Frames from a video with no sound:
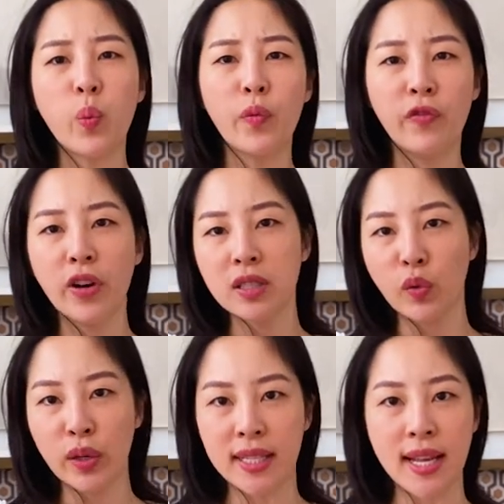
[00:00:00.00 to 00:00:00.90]
first of
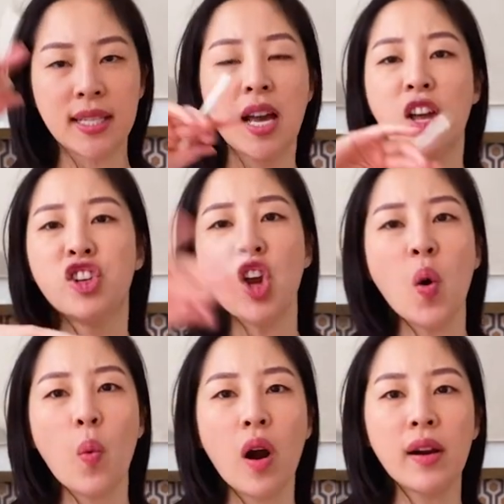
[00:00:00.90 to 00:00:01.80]
all, he says,
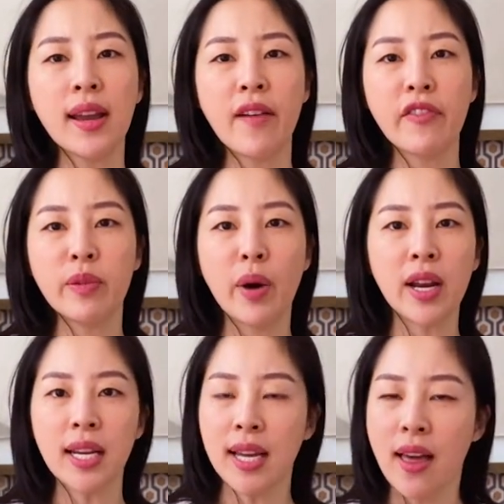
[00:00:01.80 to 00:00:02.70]
don't worry
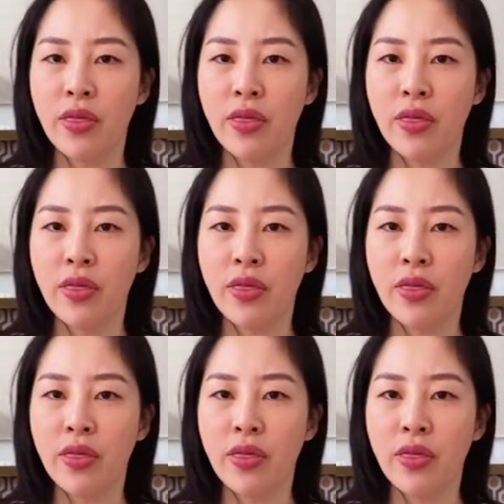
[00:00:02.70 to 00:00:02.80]
everybody,